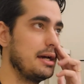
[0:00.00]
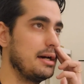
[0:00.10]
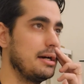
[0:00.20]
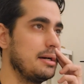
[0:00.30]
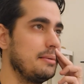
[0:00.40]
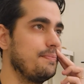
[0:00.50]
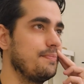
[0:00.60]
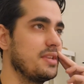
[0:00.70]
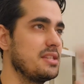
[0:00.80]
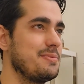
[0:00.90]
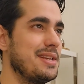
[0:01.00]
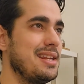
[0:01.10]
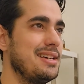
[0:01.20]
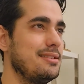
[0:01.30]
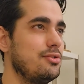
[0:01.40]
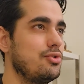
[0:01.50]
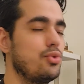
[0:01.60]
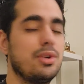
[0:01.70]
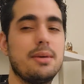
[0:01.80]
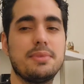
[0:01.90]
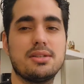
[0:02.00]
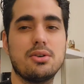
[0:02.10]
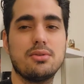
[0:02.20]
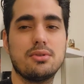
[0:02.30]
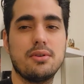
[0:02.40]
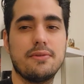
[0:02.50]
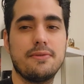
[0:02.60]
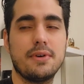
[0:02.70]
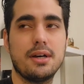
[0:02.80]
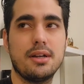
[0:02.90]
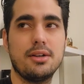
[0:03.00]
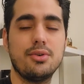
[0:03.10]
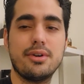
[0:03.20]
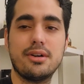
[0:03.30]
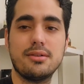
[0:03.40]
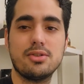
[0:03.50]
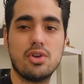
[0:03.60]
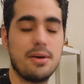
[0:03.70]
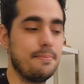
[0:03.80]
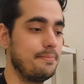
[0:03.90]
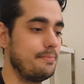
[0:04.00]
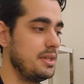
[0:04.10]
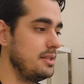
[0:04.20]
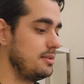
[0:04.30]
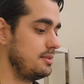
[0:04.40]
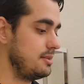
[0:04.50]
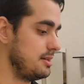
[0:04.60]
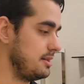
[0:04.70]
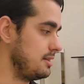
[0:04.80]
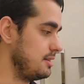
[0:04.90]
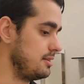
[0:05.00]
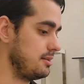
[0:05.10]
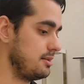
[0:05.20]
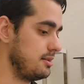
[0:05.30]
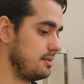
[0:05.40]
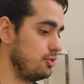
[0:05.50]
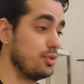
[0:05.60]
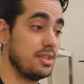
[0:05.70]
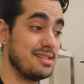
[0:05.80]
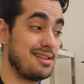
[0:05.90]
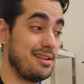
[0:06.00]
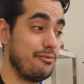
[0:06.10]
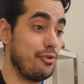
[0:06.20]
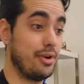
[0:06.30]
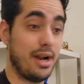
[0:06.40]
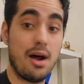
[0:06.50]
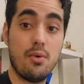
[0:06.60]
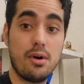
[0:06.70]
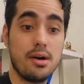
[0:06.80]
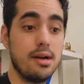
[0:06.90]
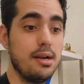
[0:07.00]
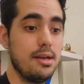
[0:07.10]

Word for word: Um, it's been like three episodes of uh, New Girl, so I'm been uh, doing this like for an hour.